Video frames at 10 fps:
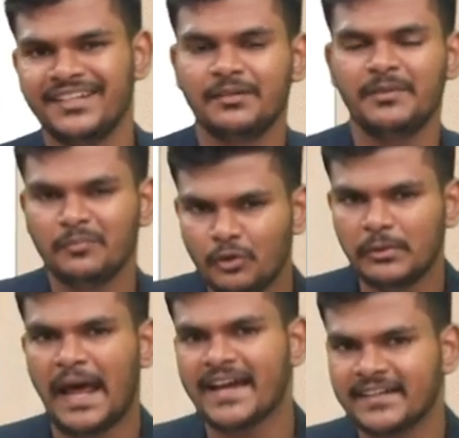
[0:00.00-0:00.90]
in a bit
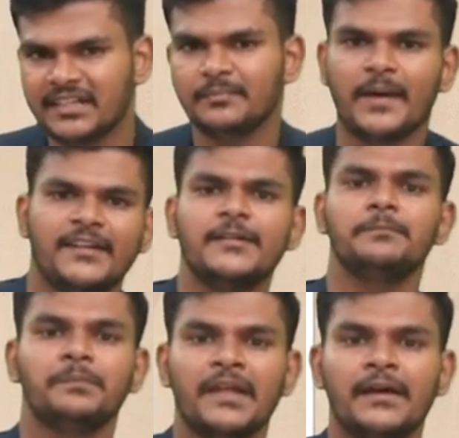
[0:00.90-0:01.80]
more accurate manner,
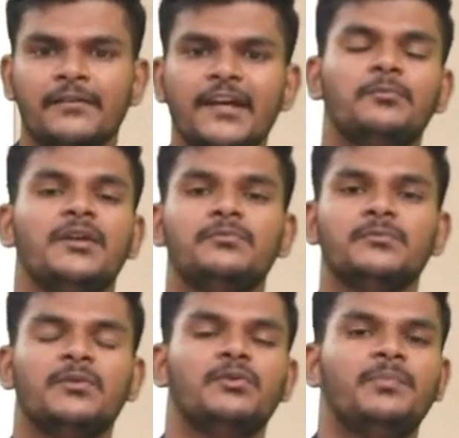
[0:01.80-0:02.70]
right?
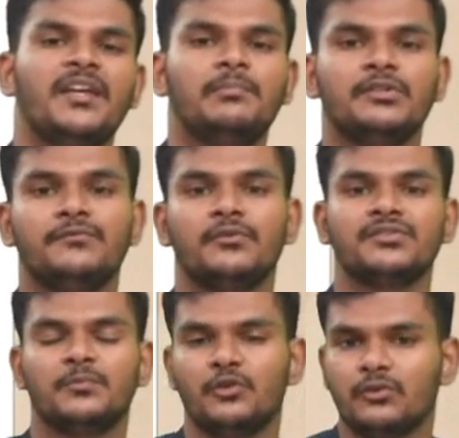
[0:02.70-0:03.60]
We would be able to
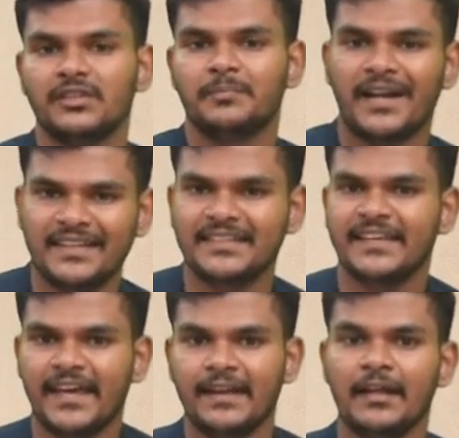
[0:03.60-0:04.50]
focus more on the
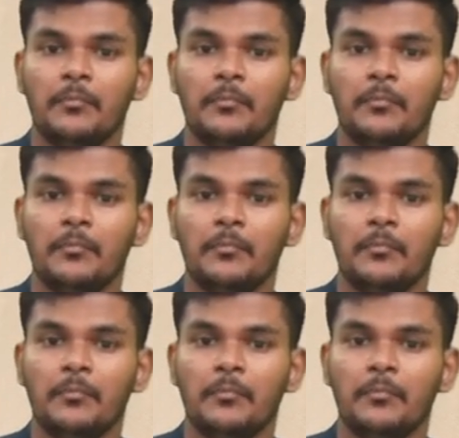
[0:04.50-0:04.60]
pricing and